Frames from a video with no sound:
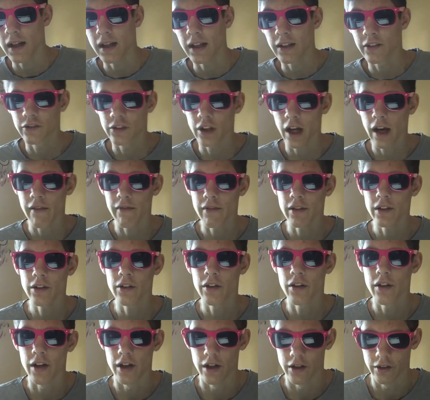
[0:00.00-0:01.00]
Let's dive
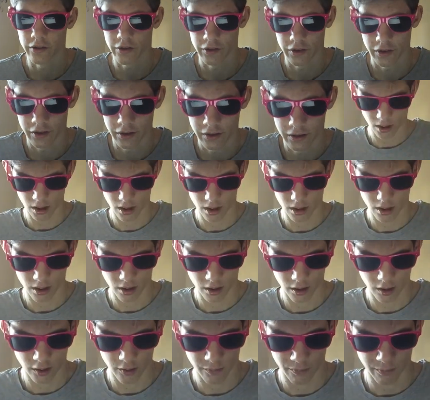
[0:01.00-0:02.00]
into this.
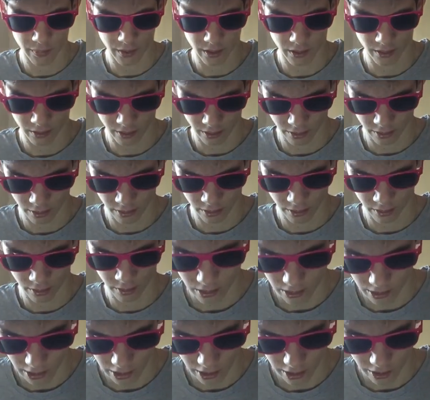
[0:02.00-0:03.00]
Urban
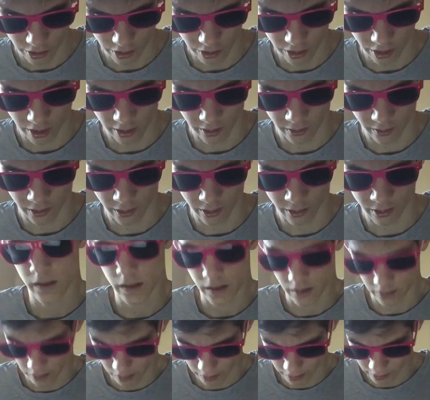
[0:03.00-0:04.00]
Dictionary.
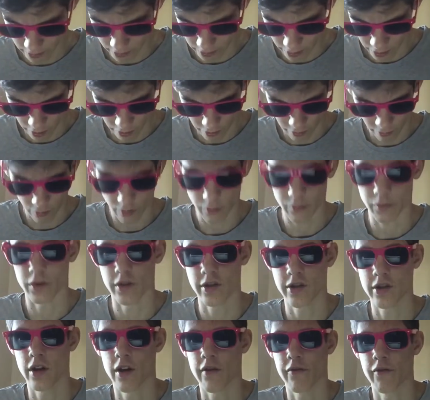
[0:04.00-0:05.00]
Alright, so I'm gonna
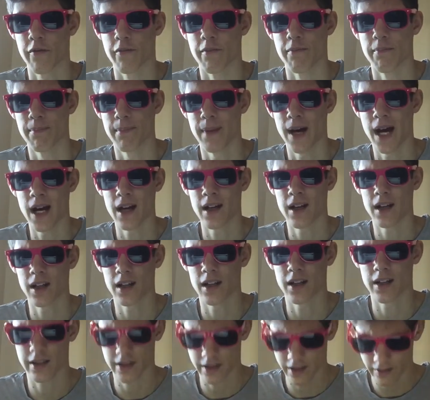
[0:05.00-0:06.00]
start off with Matt.
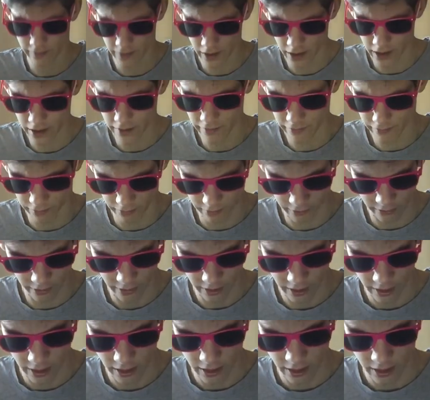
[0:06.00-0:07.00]
Let's see if they're different.
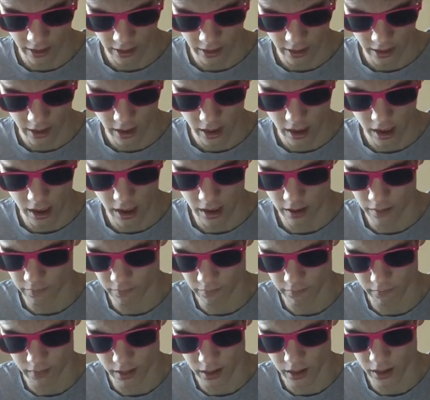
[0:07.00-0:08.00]

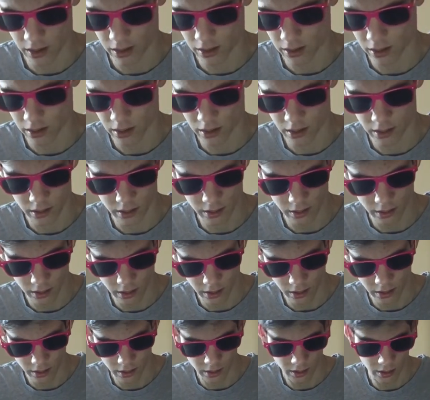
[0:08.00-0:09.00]

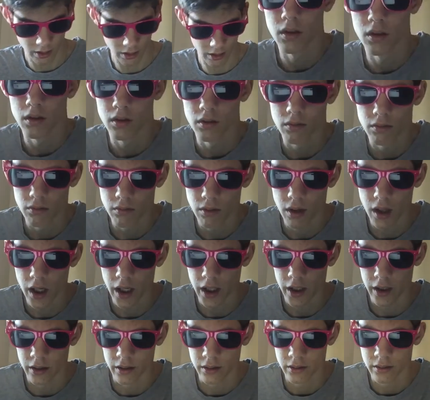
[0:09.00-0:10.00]
M-A-T-T.
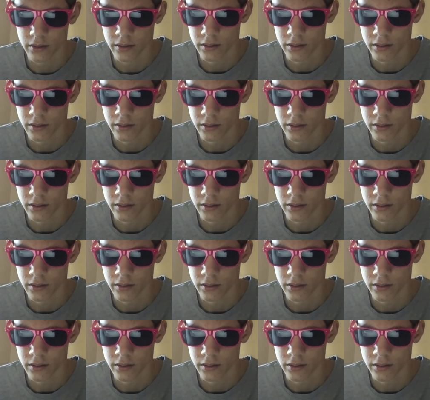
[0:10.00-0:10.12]
Right.